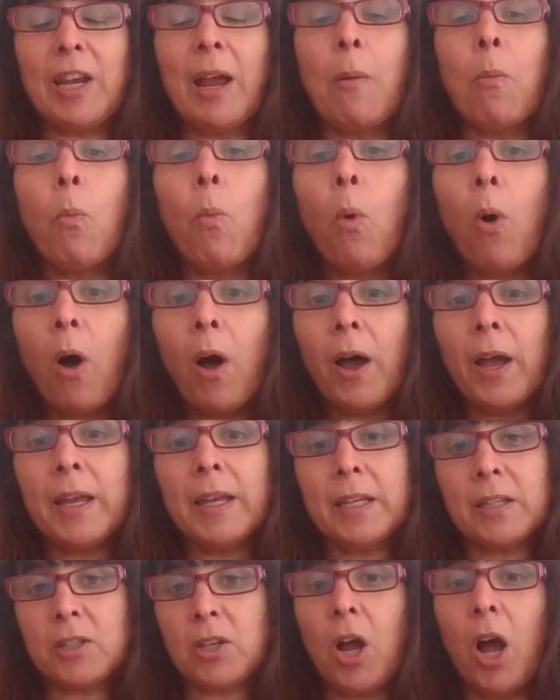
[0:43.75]
and why
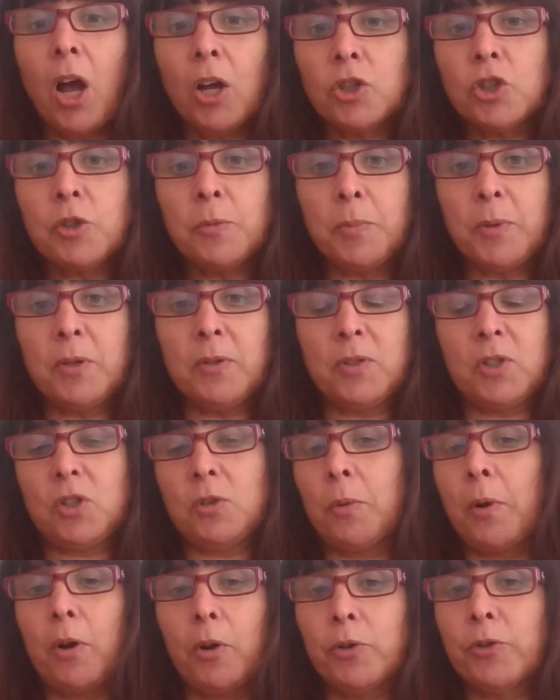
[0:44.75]
it contributes
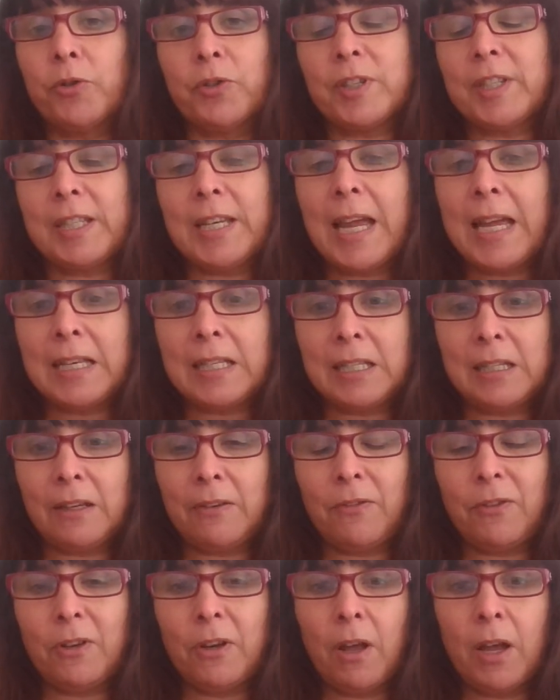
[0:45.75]
to our understanding,
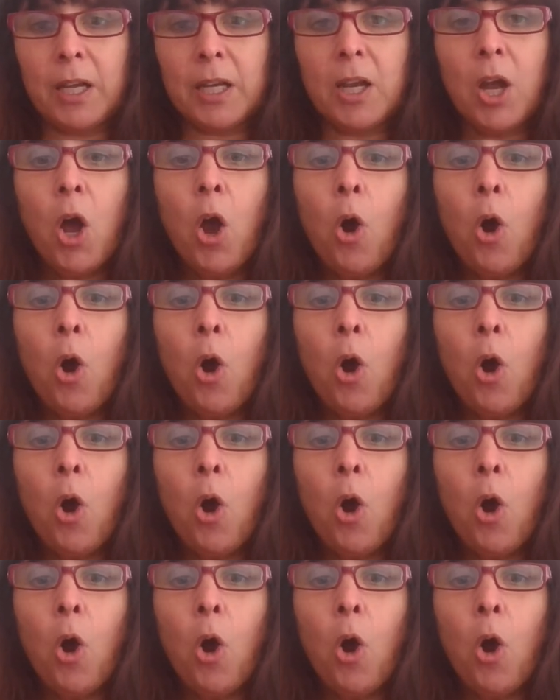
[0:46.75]
if you like,